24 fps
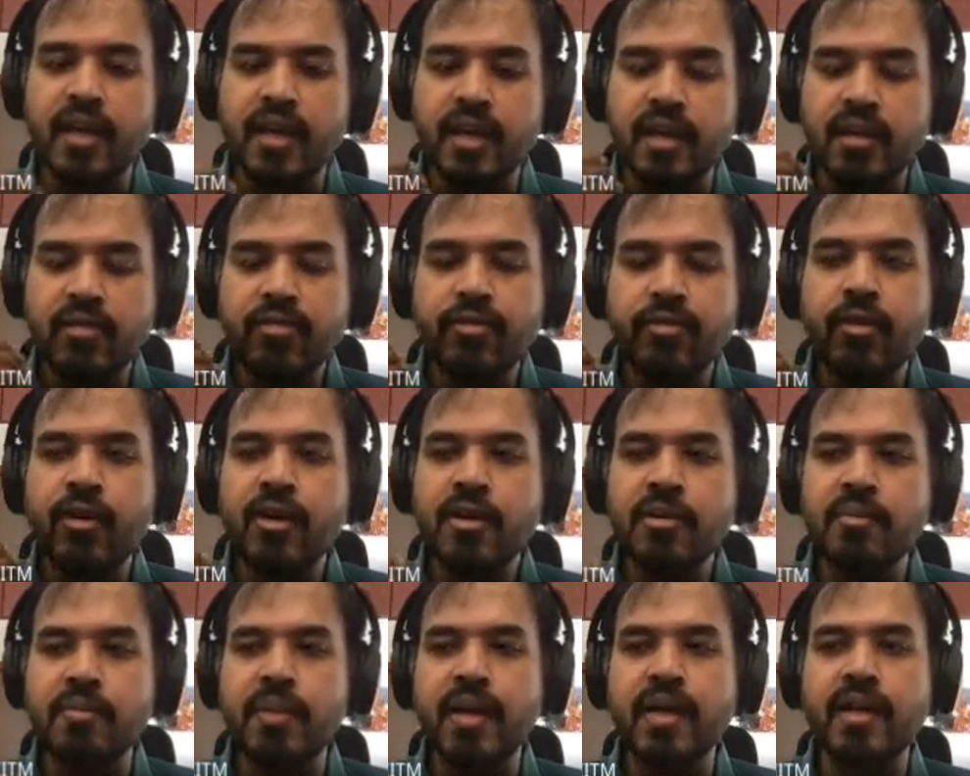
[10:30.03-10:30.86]

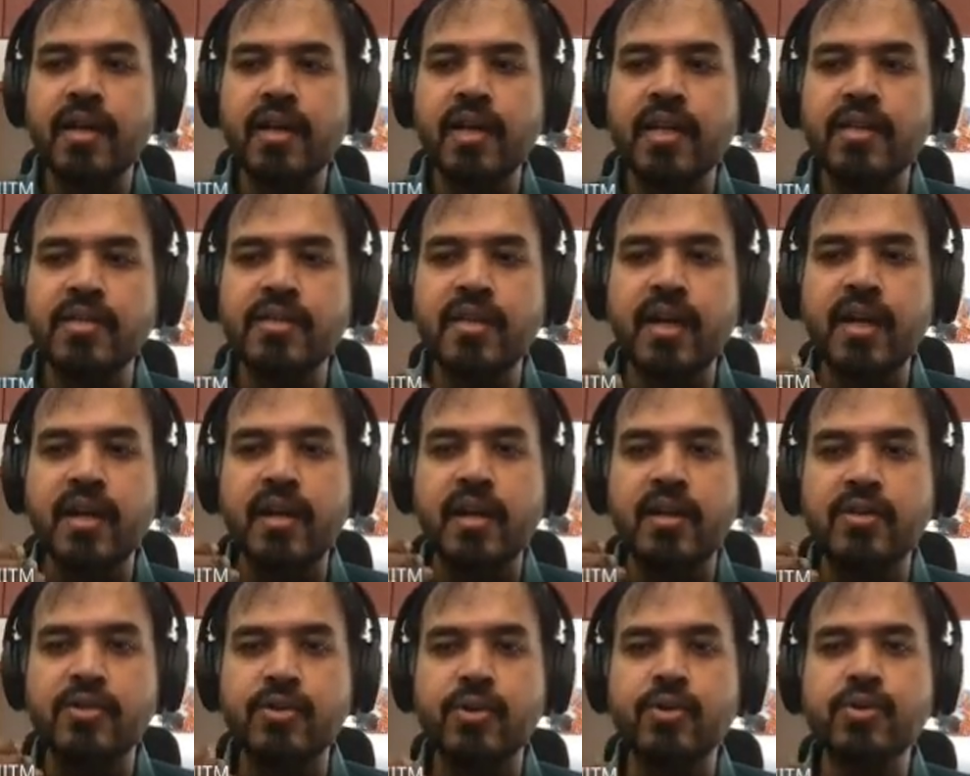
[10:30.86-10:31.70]
default metrics that
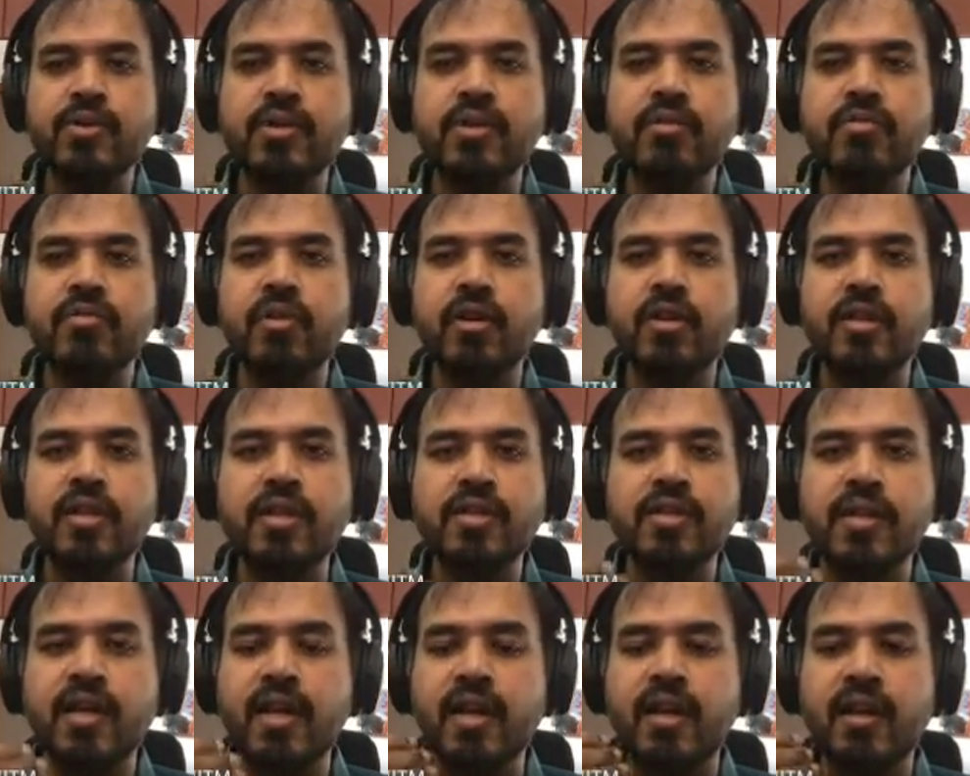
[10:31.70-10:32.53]
are chosen for
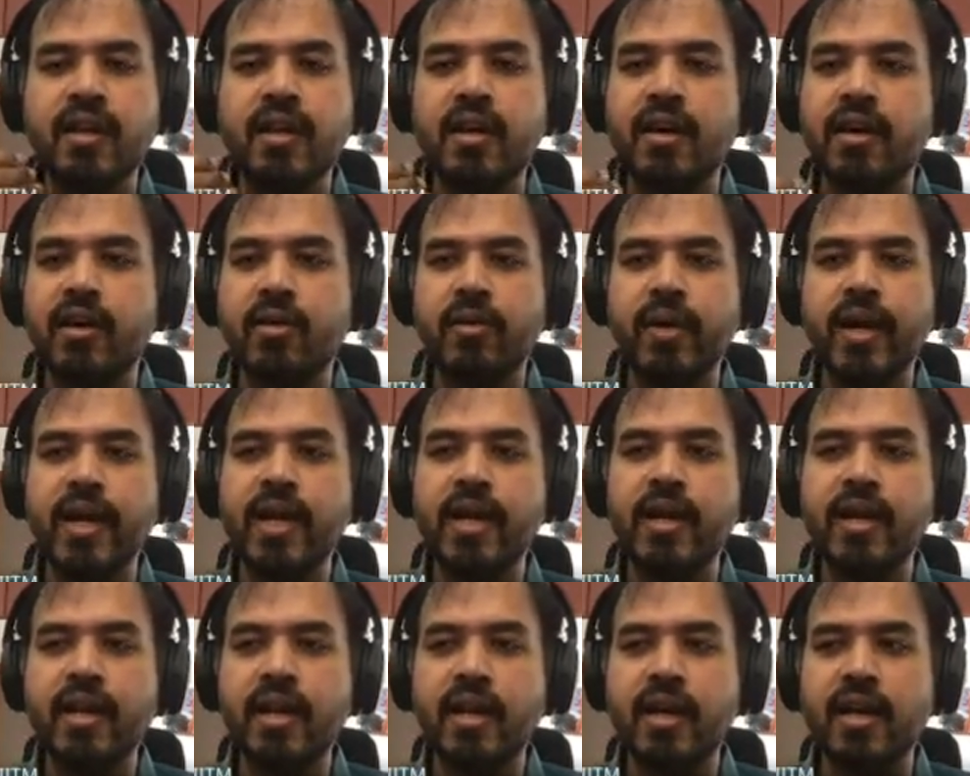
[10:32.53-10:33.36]
this are
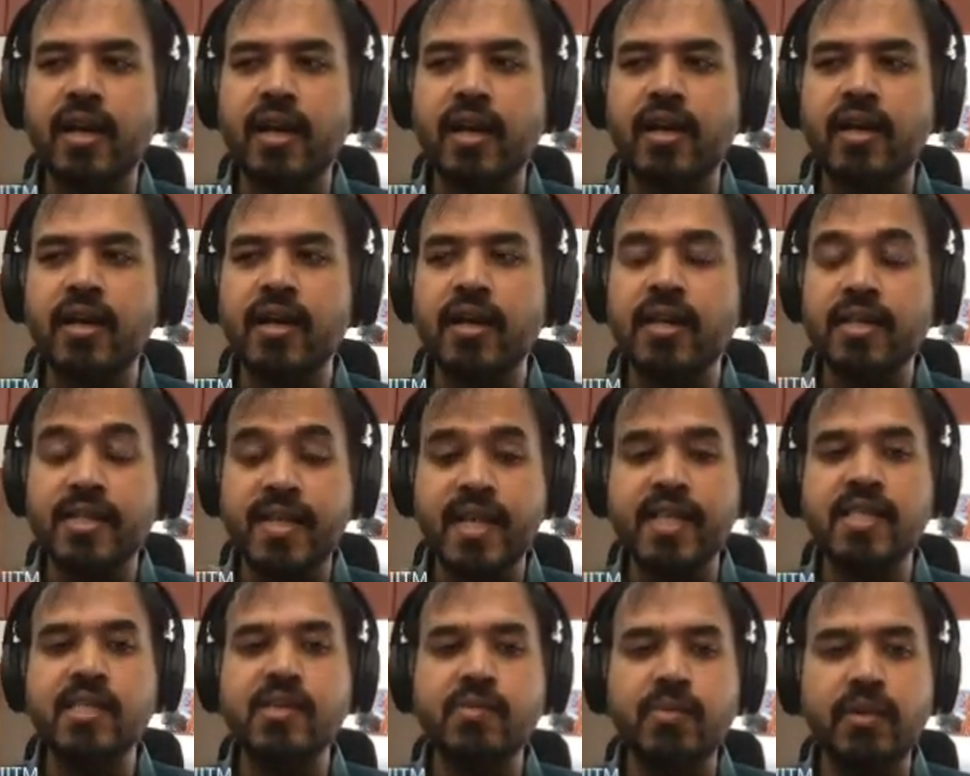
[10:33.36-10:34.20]
quite
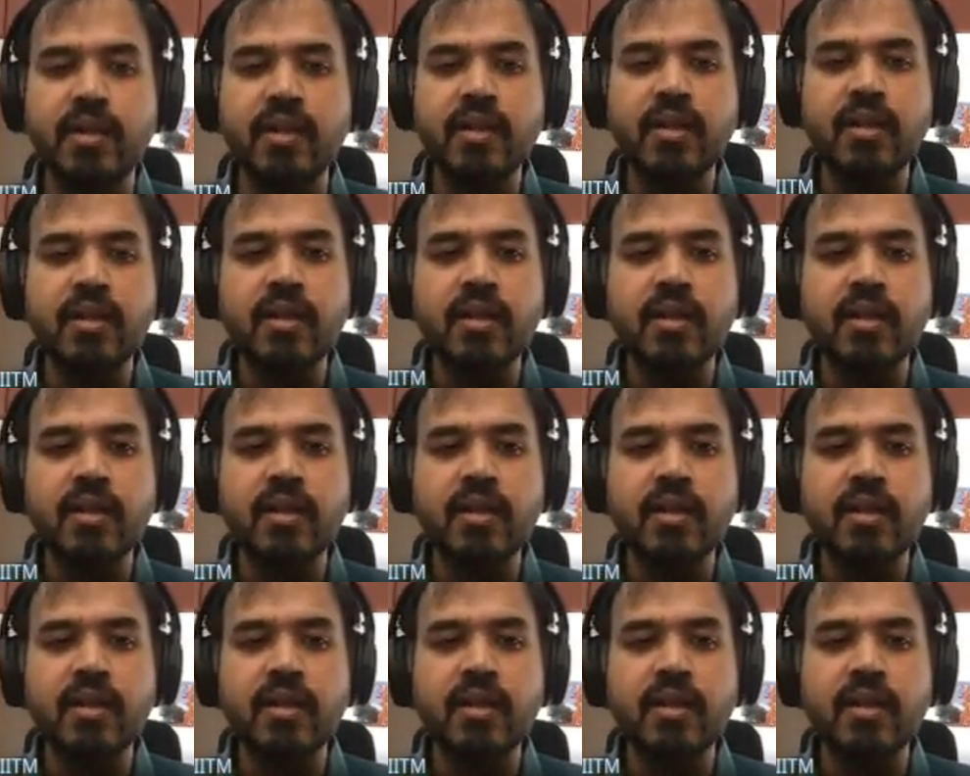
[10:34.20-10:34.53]
sensible.